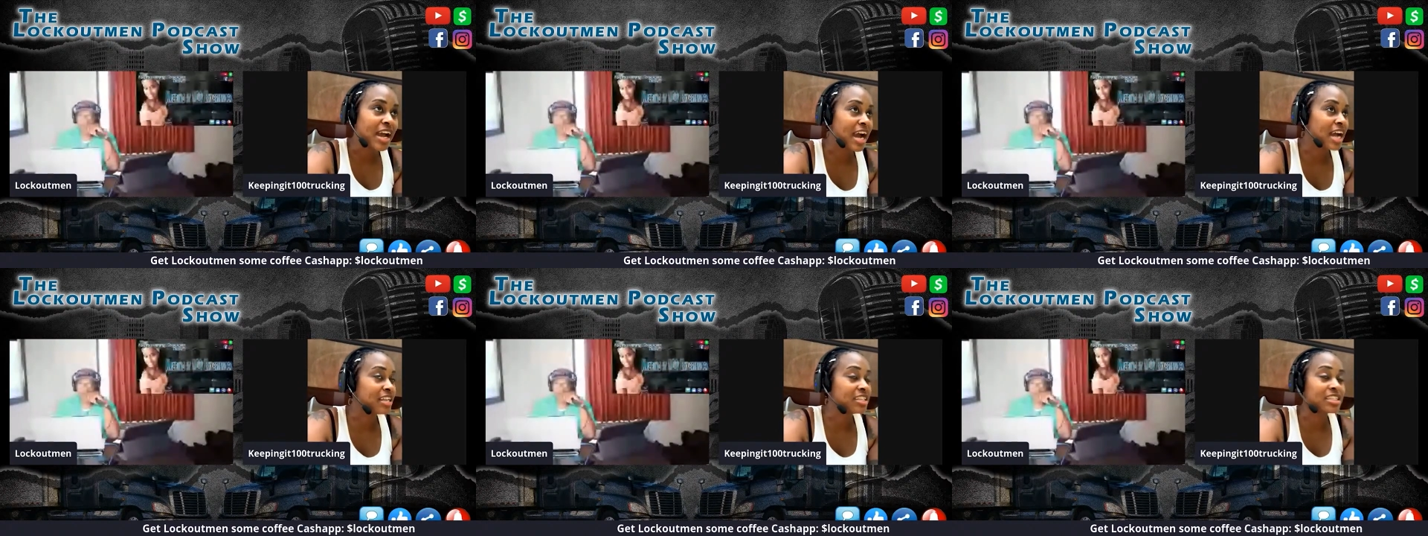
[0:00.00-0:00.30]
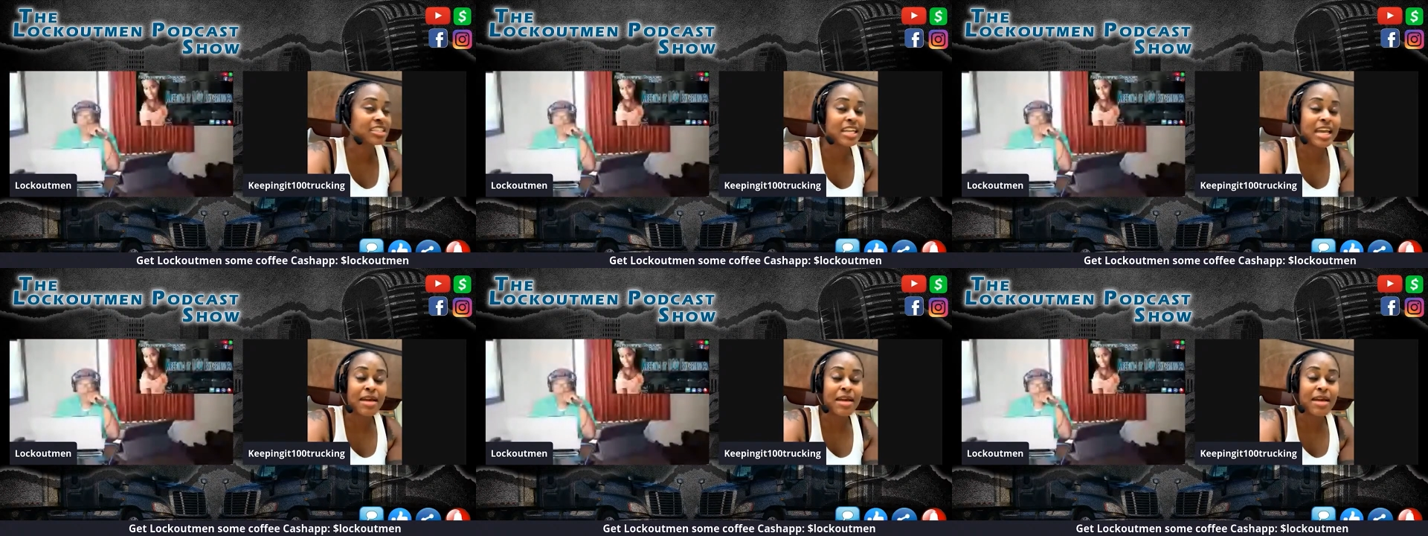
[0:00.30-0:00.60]
I
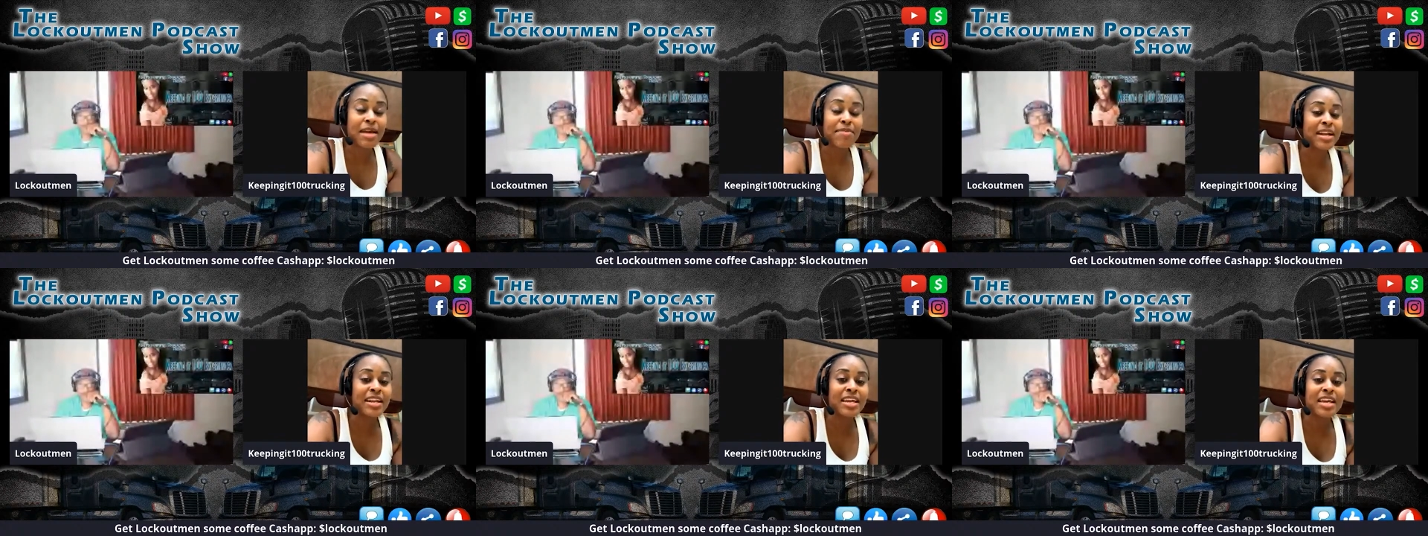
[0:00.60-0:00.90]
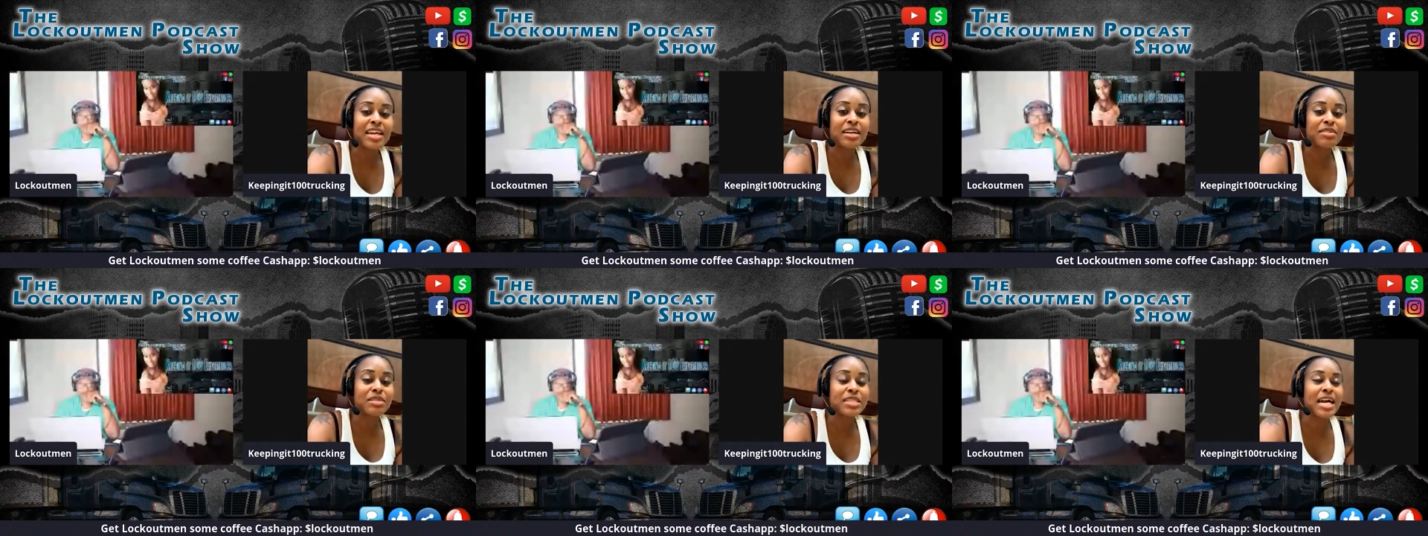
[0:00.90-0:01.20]
slapped that
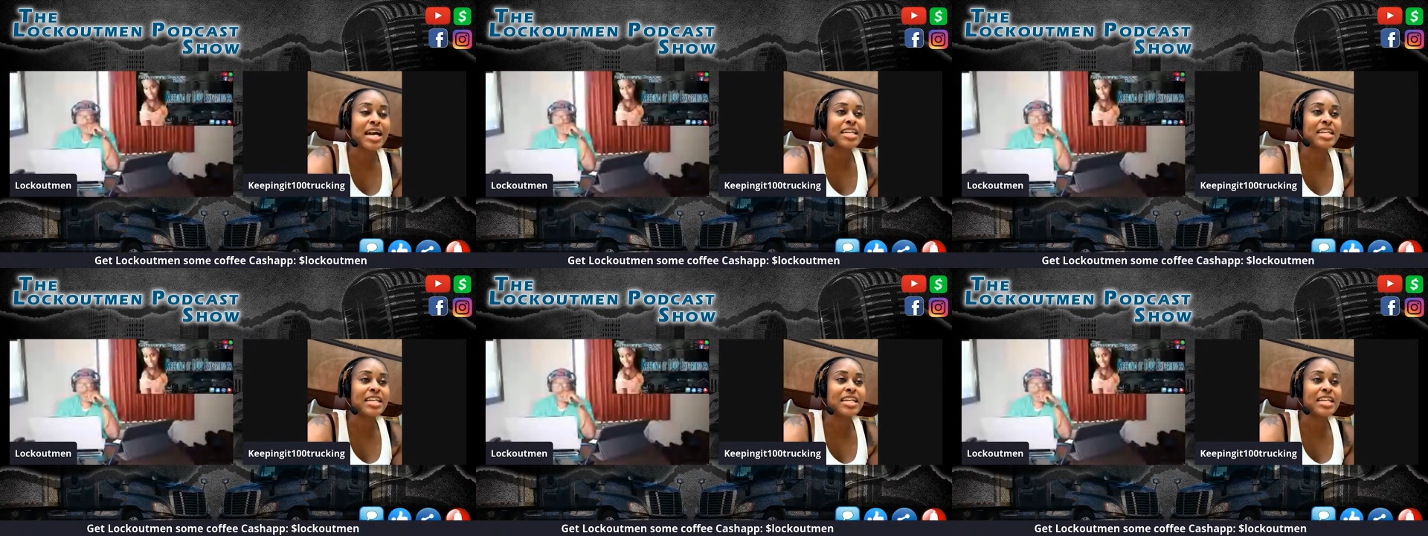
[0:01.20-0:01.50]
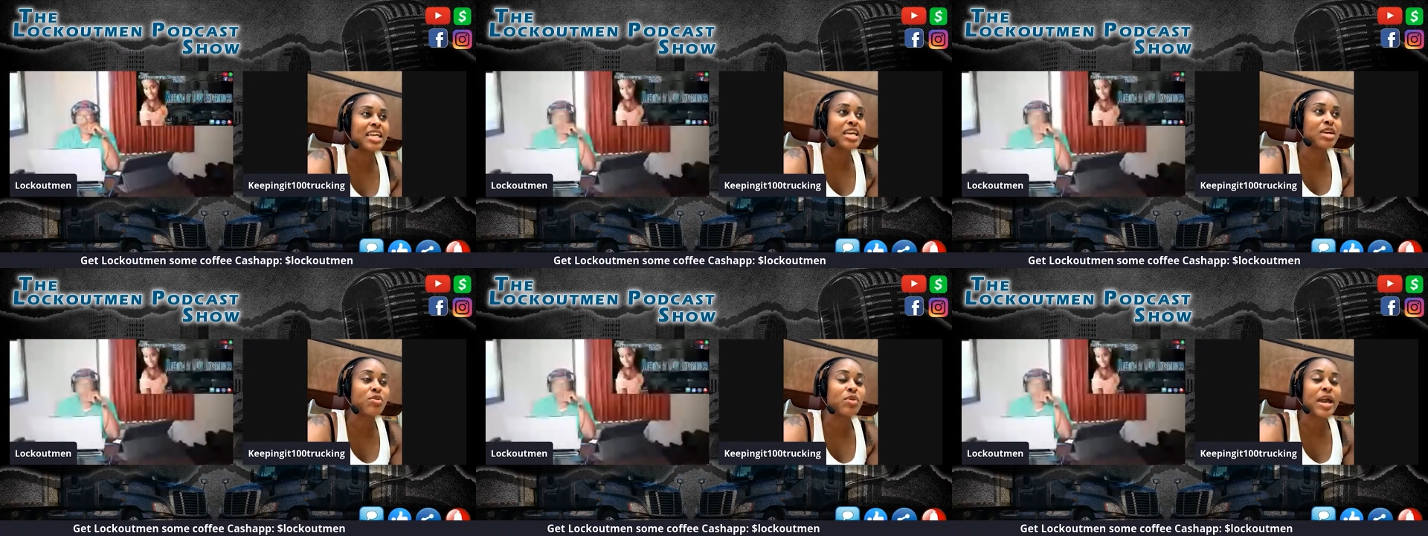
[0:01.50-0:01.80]
nigga side the
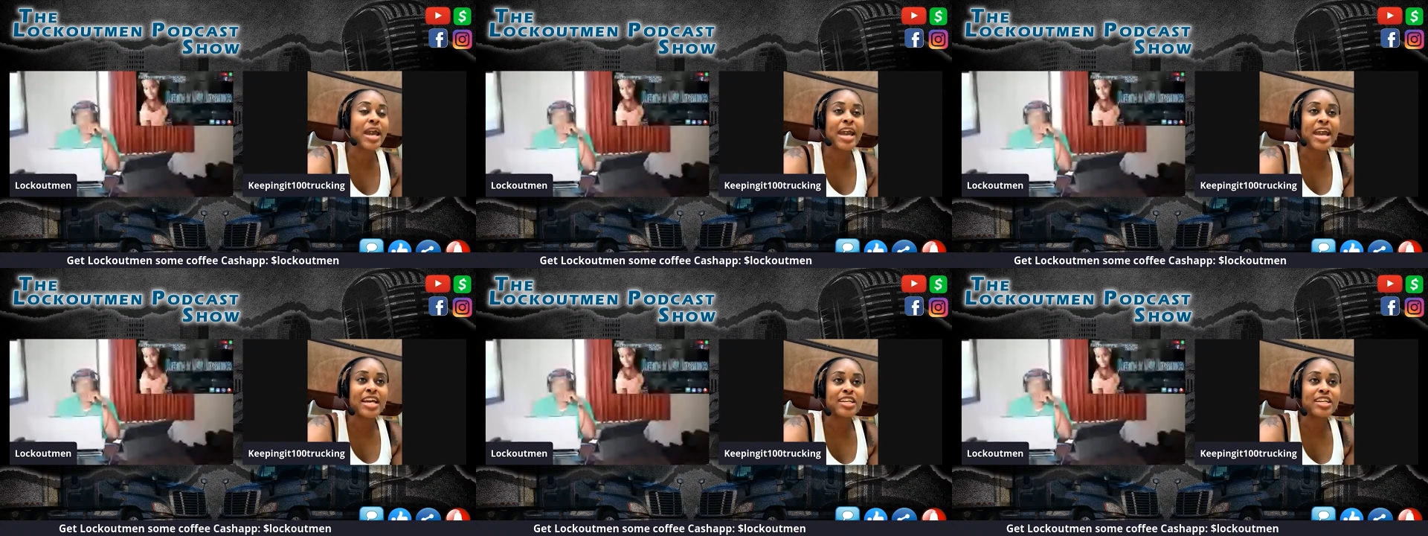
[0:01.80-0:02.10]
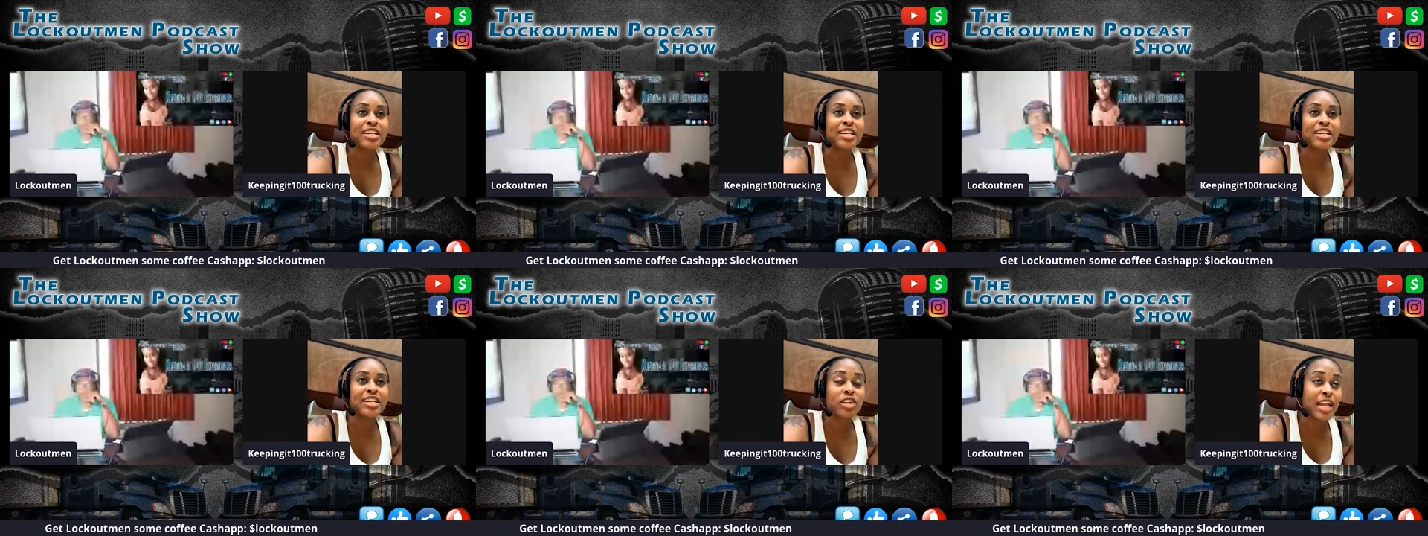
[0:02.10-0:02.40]
head with
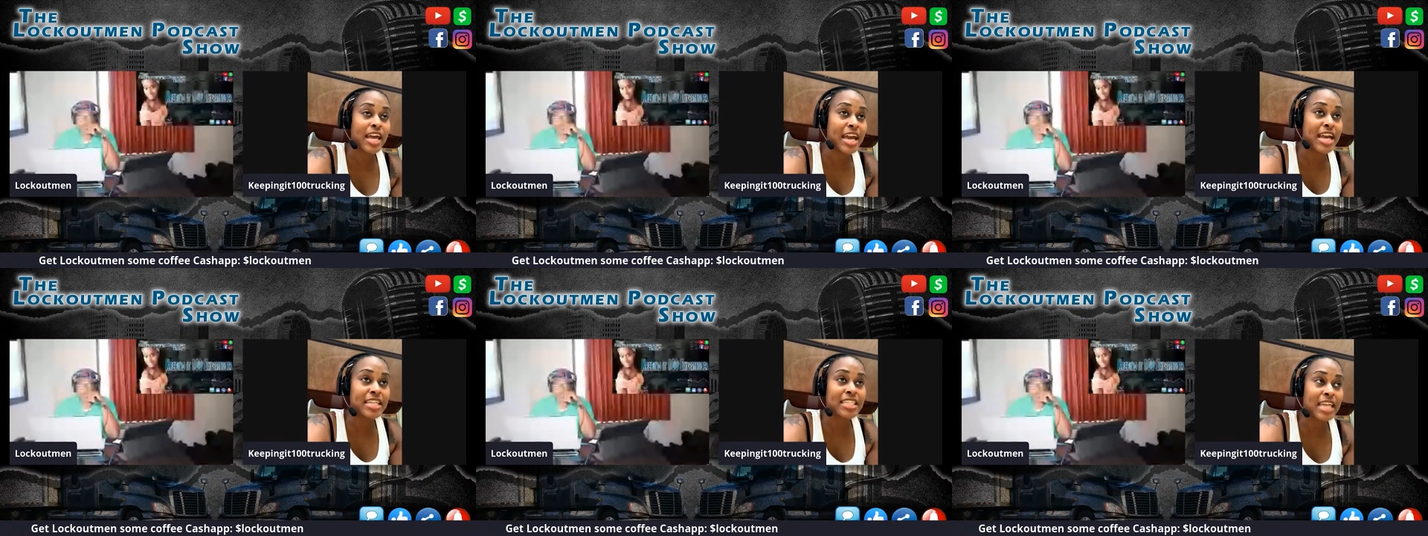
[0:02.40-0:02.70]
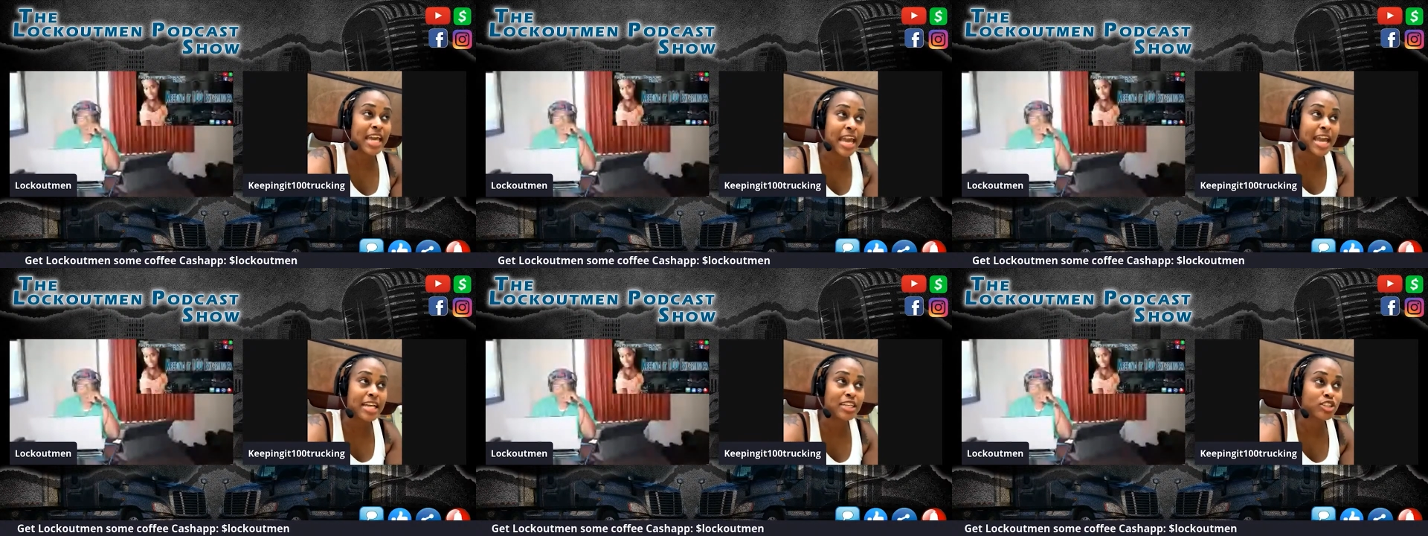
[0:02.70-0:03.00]
ash glass
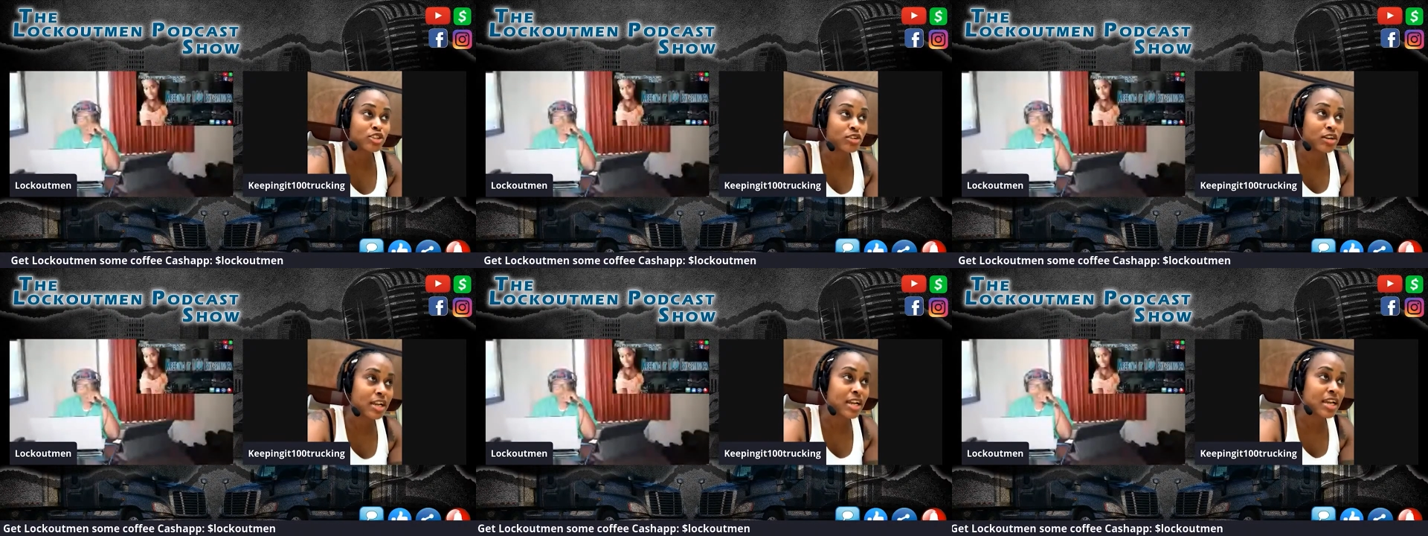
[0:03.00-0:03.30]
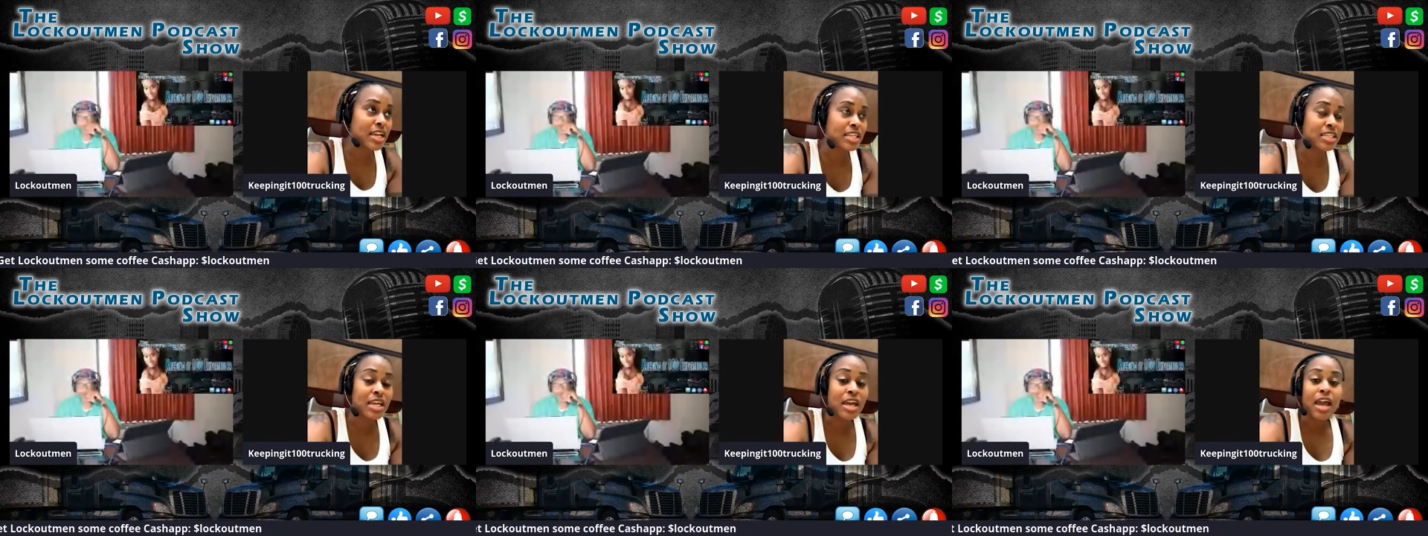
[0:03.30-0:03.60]

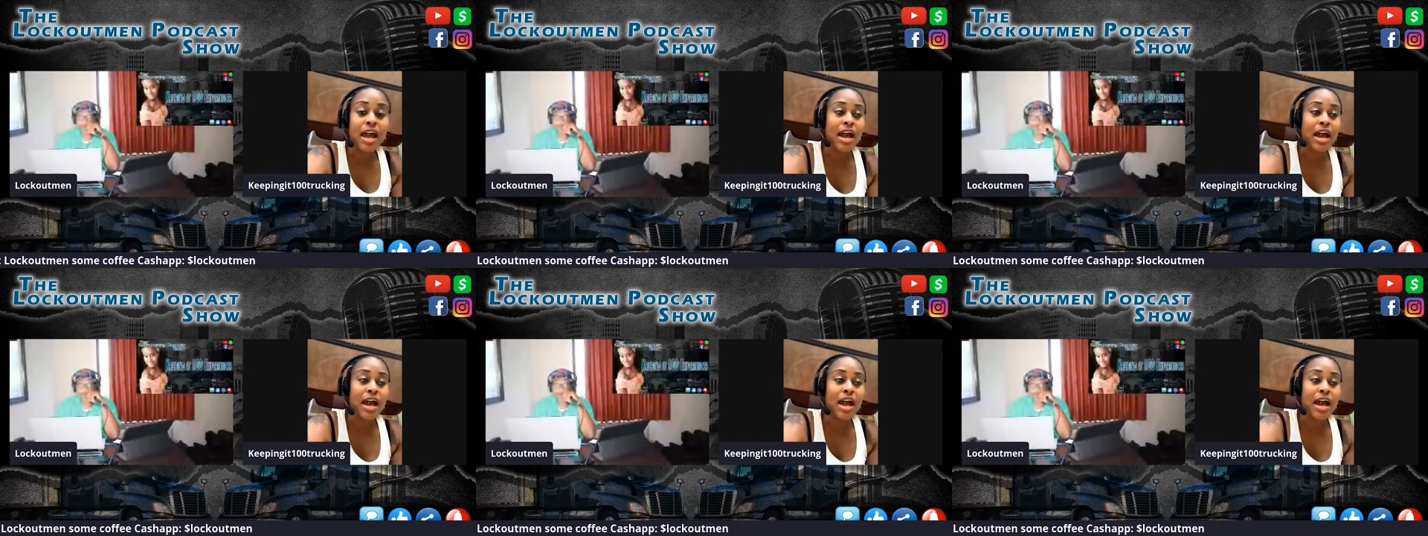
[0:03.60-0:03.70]
ashtray.